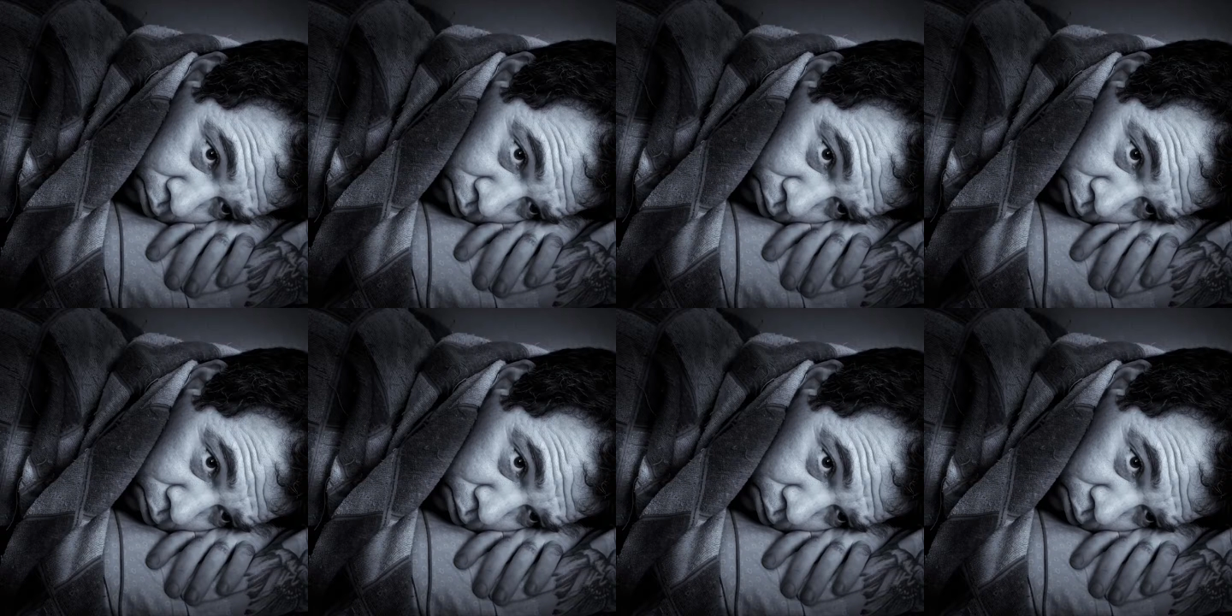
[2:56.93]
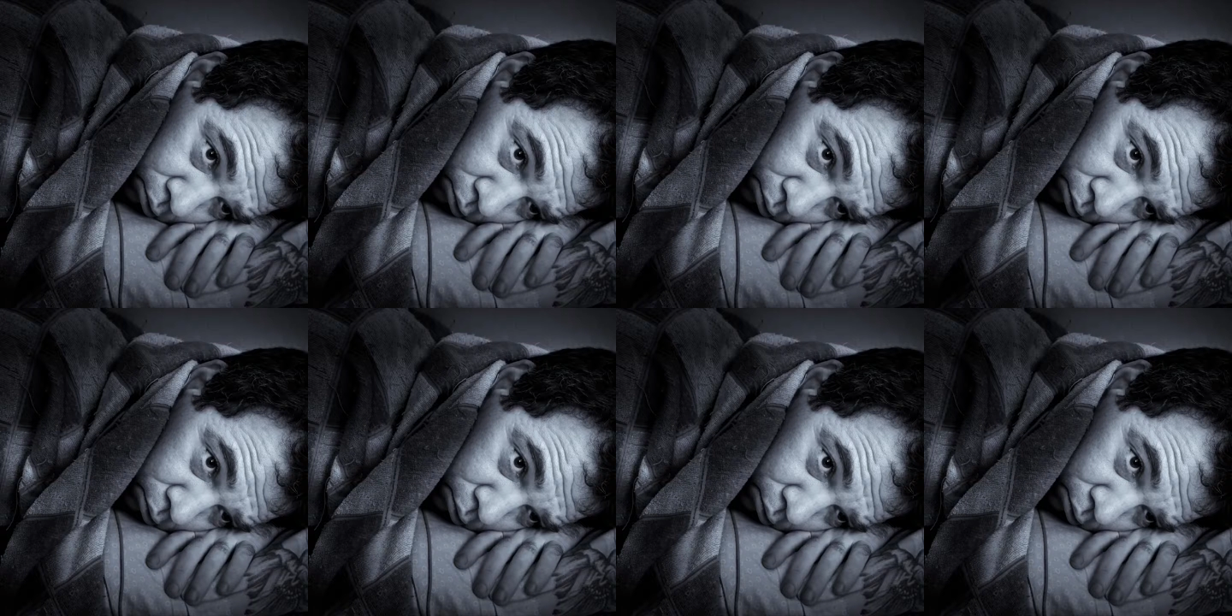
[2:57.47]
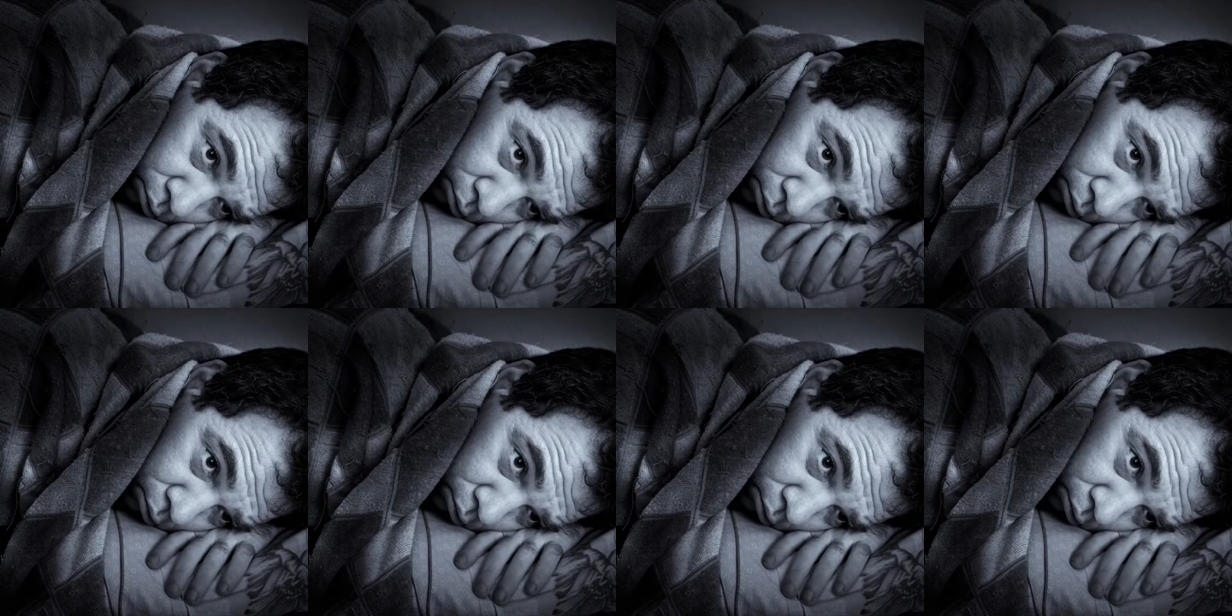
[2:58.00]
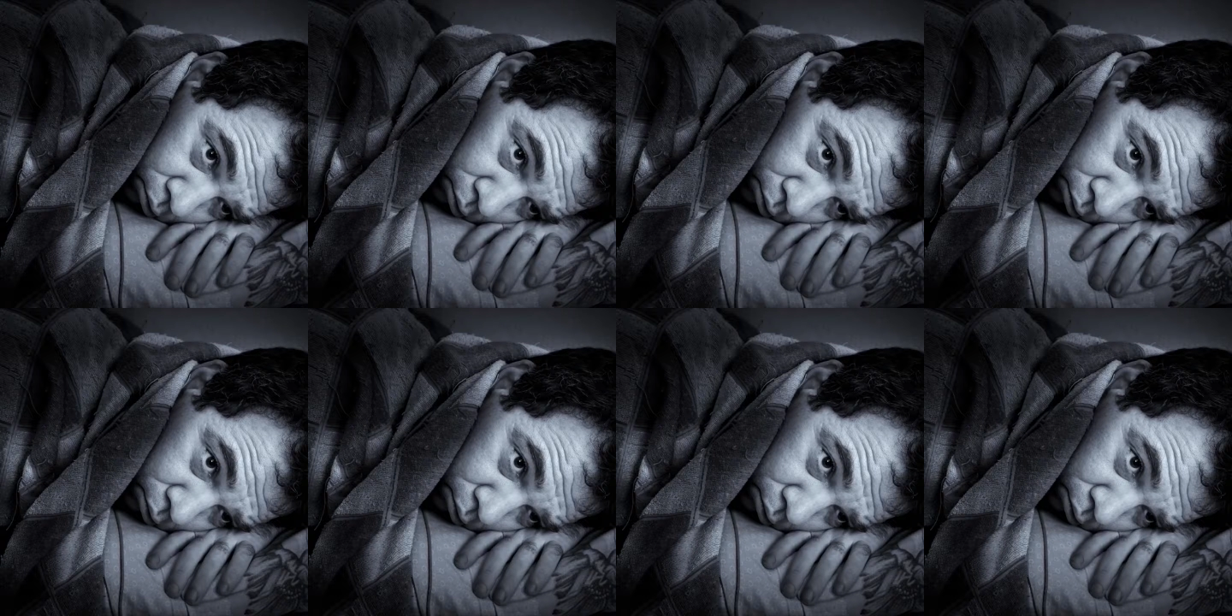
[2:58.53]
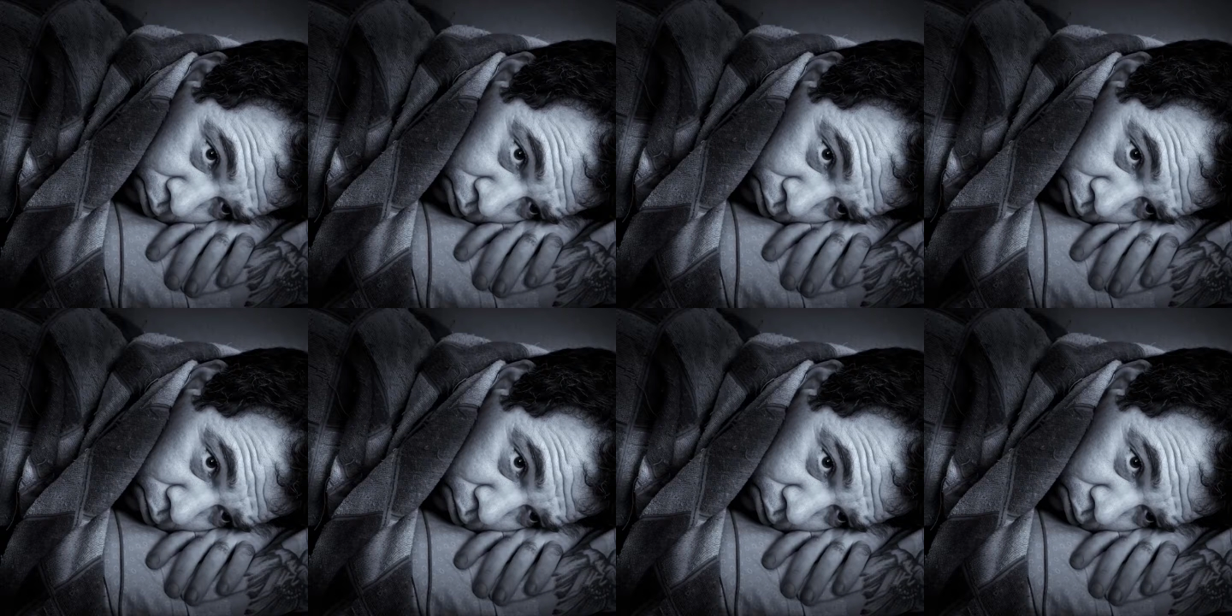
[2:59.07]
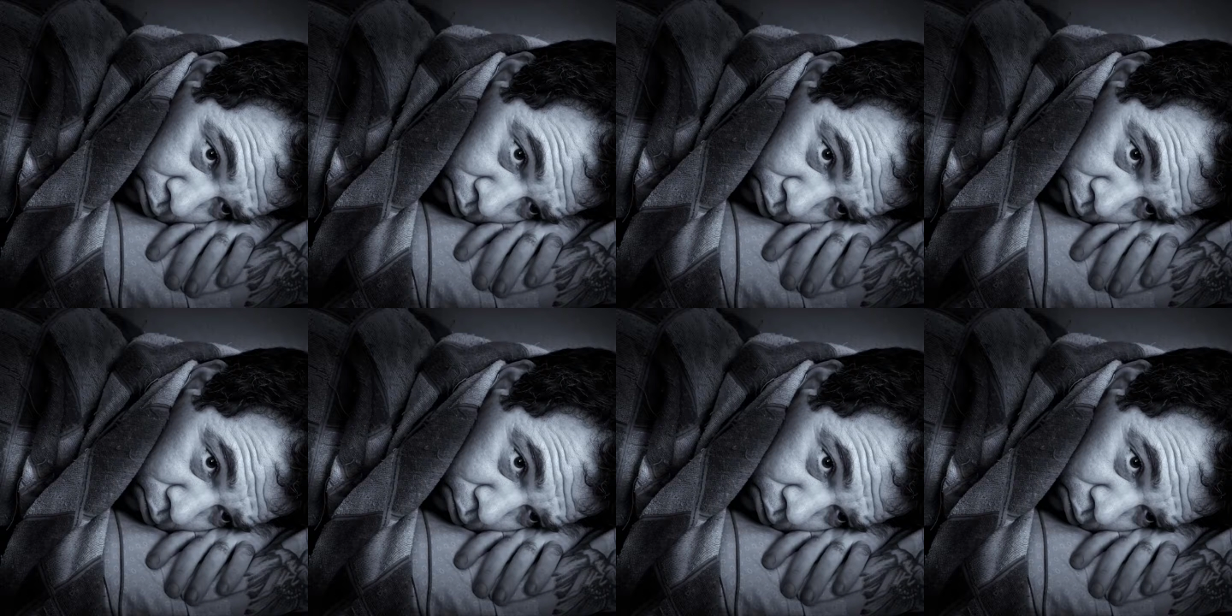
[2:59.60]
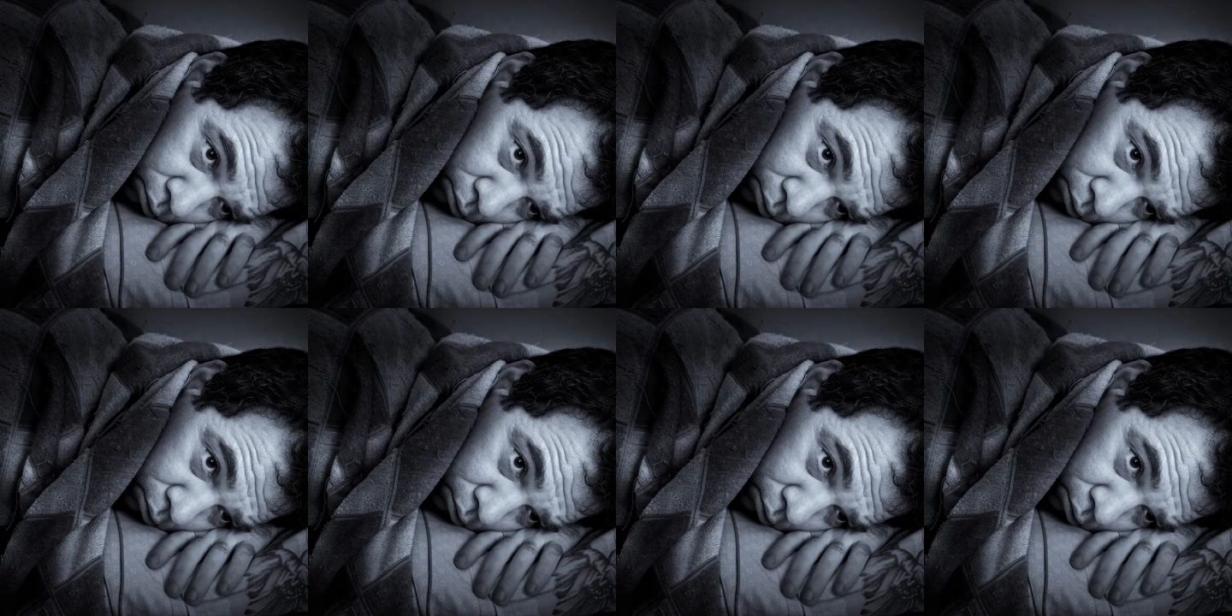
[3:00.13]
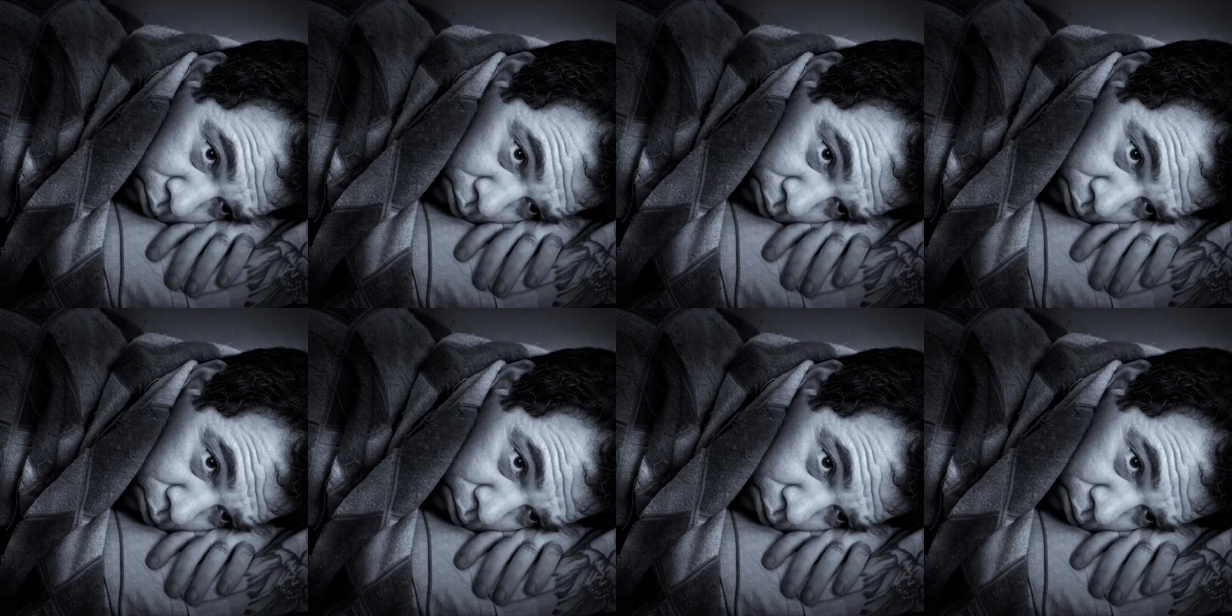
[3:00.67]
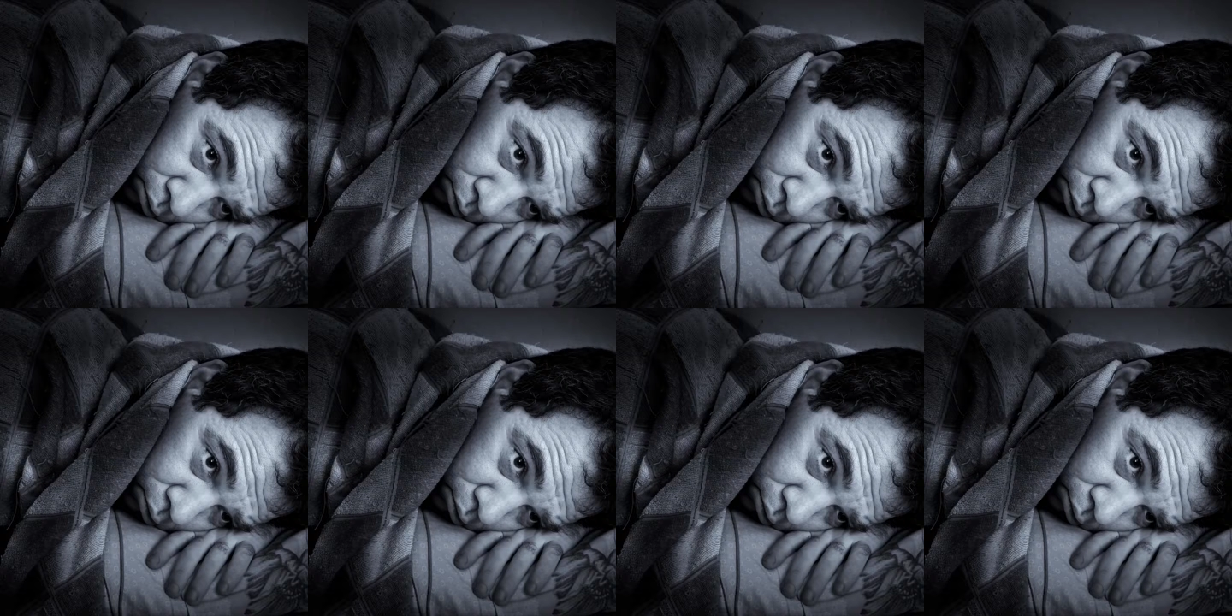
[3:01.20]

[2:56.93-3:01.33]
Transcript: Nobody's mouth can be seen.